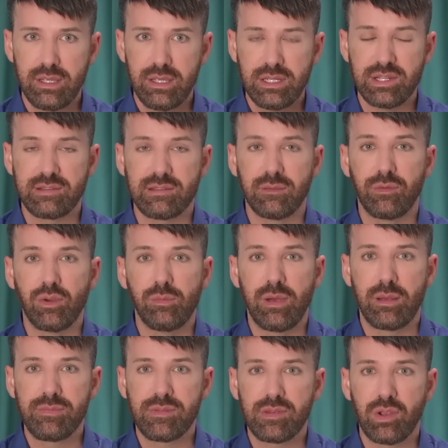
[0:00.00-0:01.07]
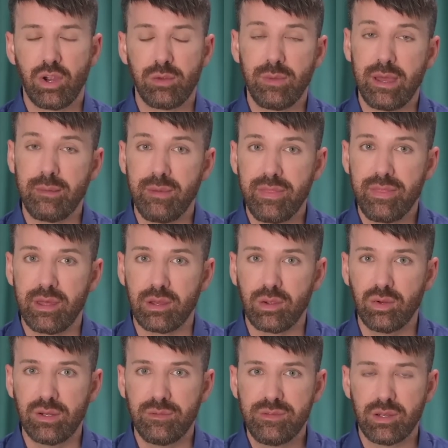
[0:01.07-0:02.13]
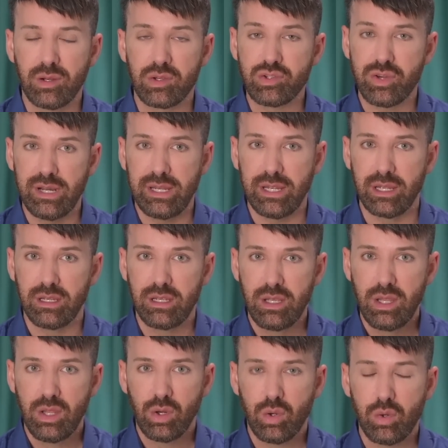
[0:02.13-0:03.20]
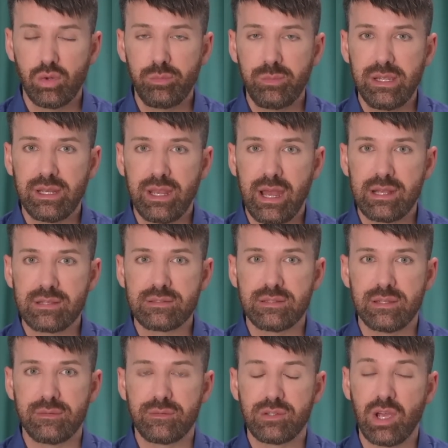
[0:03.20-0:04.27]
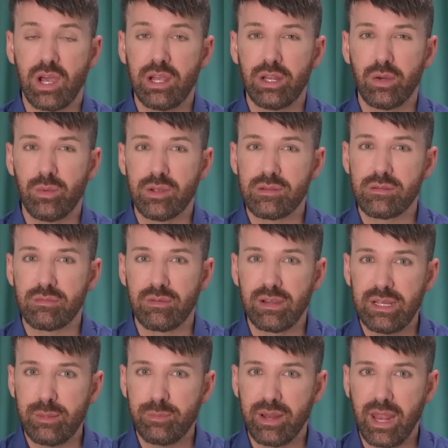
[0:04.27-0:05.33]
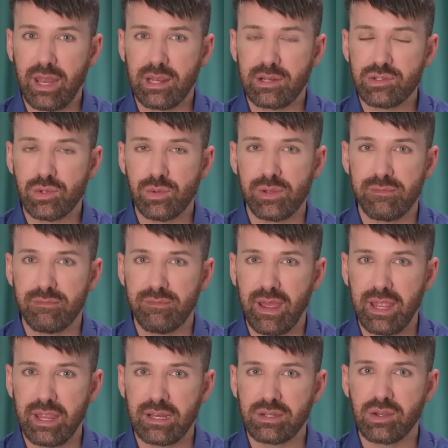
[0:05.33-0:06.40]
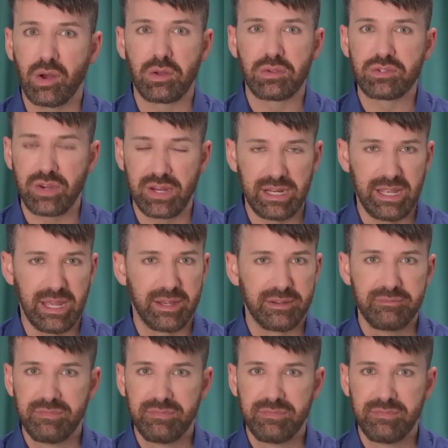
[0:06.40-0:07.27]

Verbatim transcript: Just a few months ago, my mother, who lives in Australia, called me and asked if China was really planning to invade Australia.